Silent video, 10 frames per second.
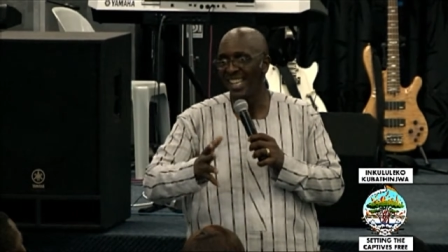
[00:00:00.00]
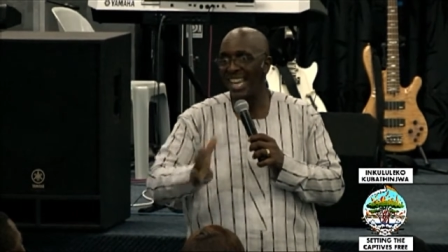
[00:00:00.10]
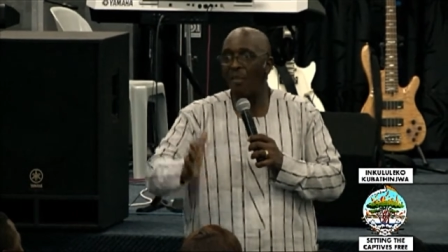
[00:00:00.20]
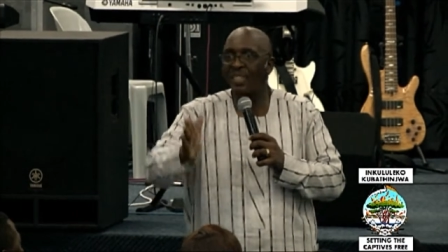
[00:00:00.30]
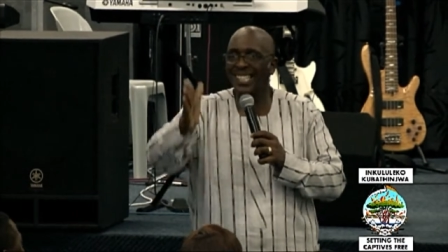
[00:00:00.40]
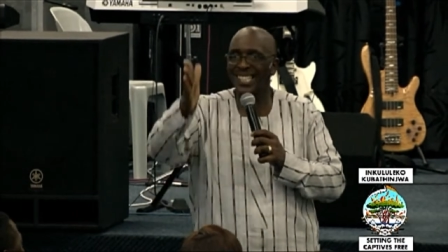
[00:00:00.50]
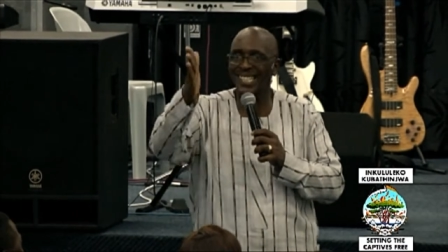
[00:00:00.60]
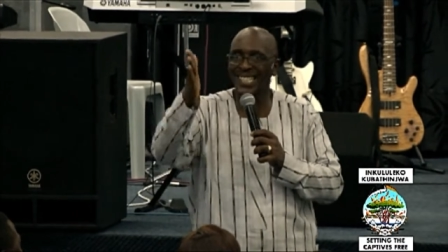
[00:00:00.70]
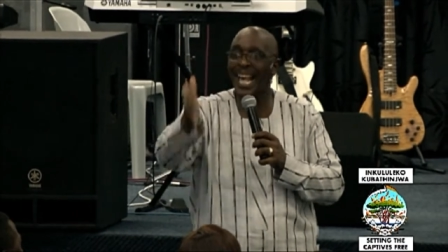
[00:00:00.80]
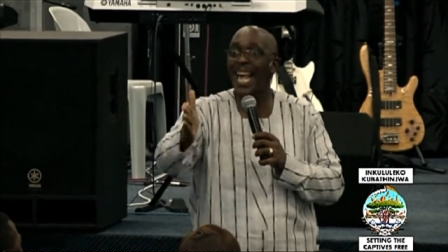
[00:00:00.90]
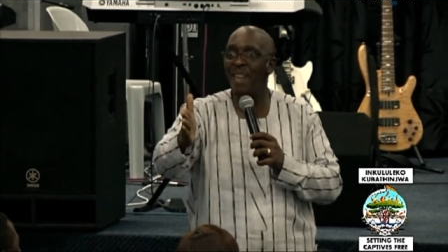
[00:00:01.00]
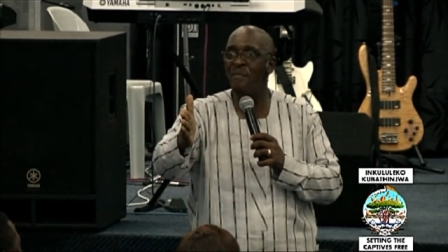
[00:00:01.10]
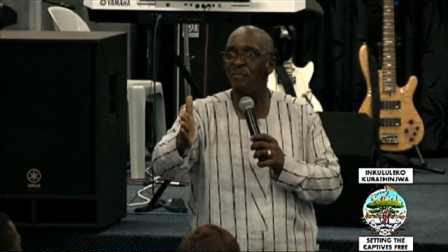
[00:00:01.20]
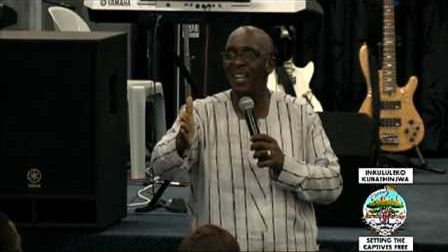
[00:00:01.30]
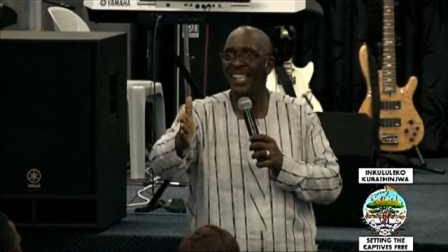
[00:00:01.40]
Now, the
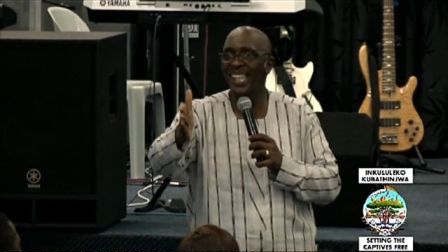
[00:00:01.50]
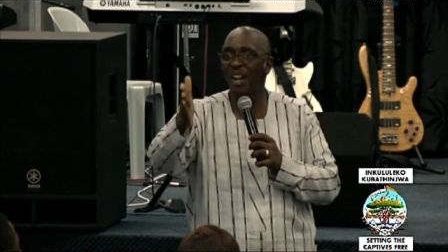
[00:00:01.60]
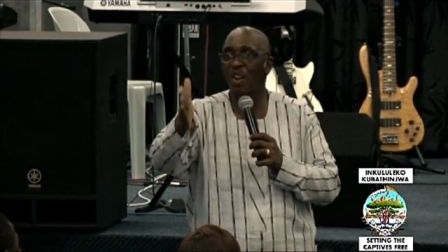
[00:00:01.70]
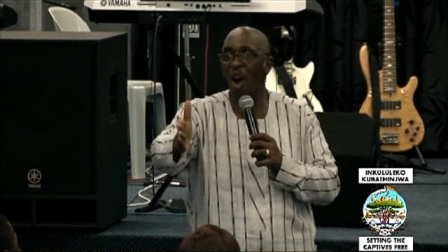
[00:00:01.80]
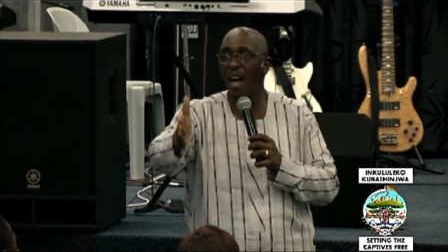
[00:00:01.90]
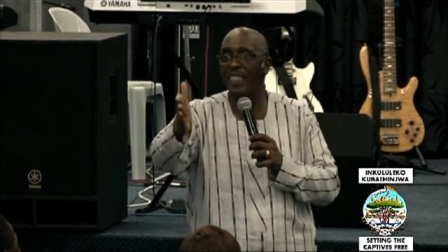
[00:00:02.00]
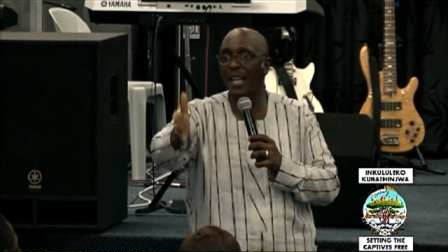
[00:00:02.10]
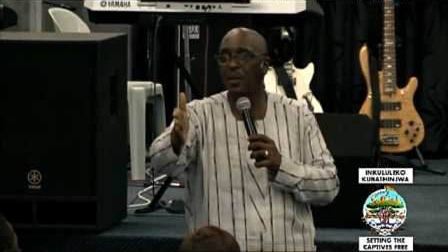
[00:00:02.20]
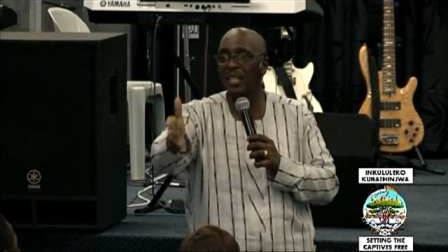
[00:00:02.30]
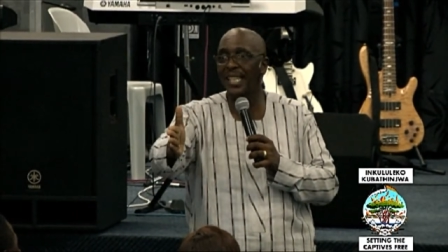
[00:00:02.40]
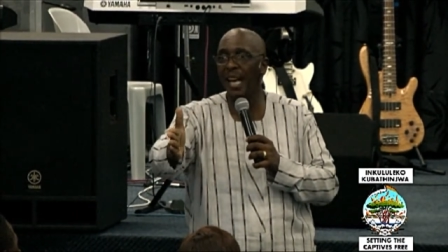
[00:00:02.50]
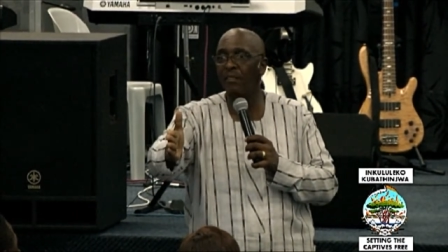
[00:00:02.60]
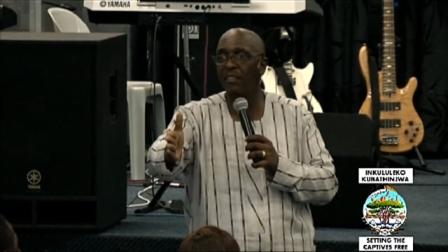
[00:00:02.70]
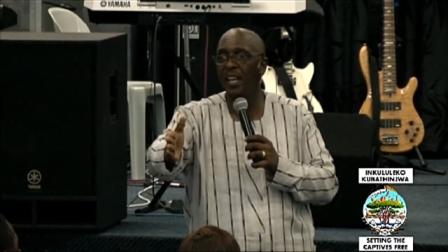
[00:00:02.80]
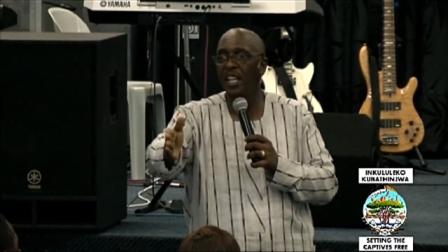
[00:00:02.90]
same, the God that we serve,
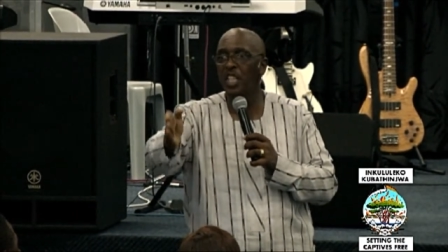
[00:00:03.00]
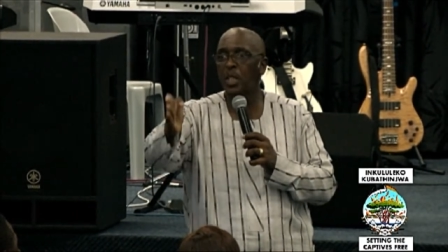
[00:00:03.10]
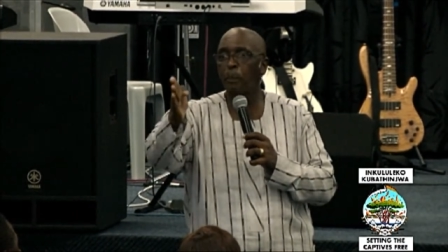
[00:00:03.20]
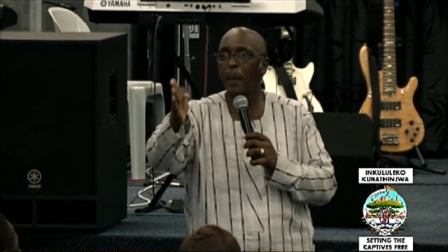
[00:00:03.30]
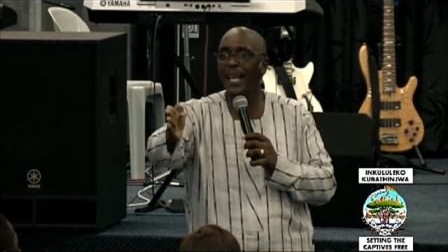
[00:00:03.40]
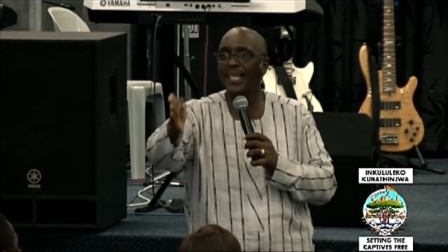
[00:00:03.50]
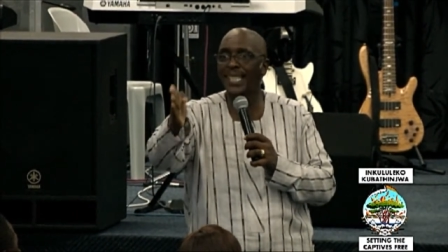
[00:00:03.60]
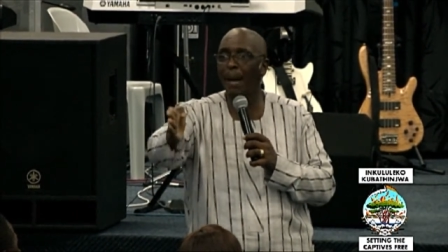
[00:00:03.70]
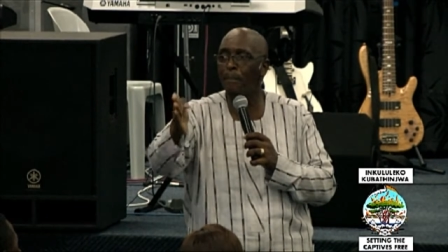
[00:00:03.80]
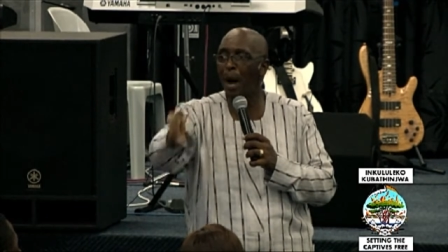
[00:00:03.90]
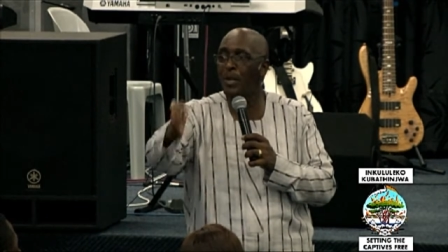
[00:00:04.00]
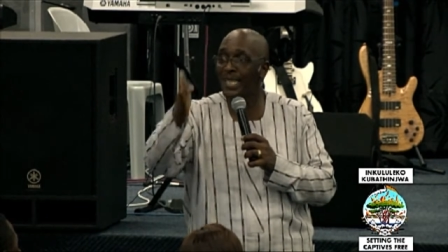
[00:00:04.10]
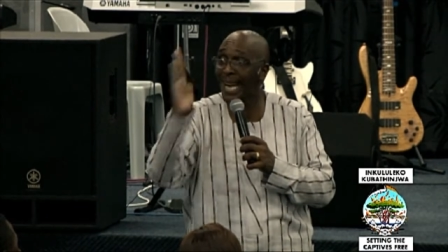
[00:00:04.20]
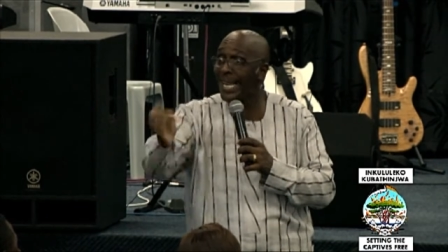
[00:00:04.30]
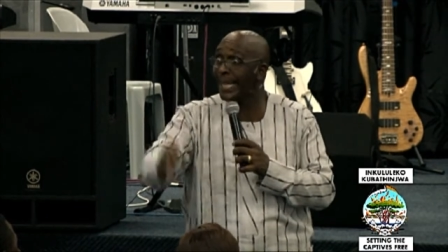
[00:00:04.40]
speaks
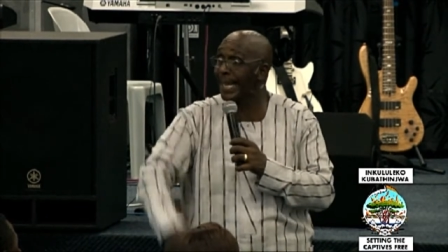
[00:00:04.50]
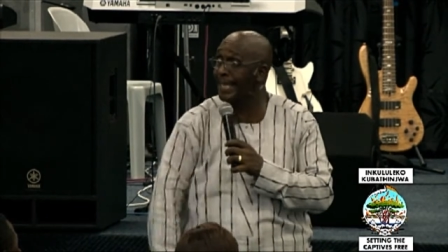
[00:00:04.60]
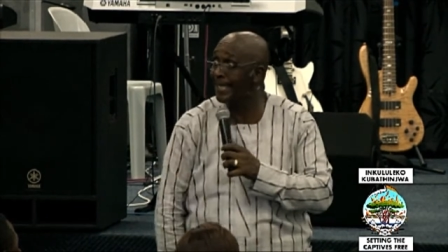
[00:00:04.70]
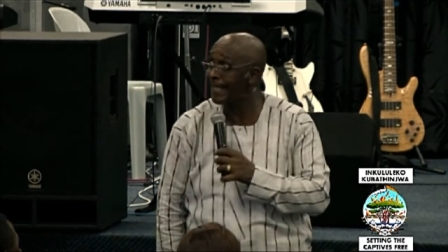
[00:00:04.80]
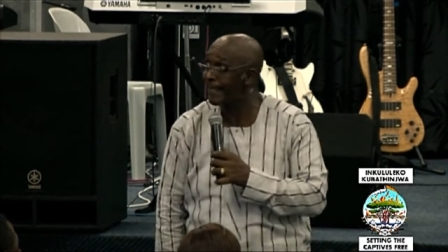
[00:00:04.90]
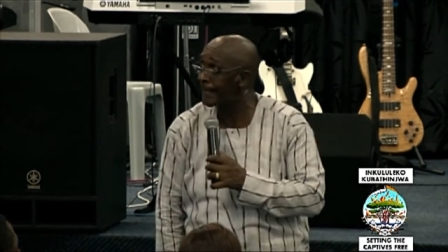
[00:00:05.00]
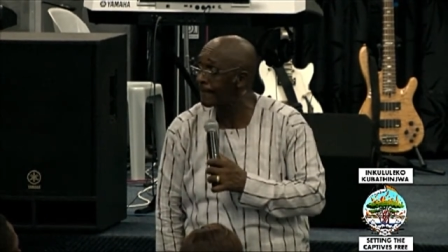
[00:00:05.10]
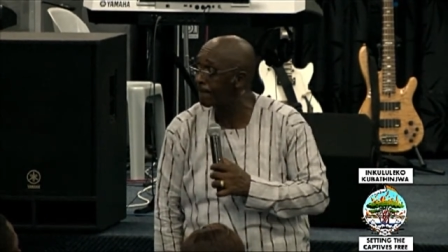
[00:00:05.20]
about generations.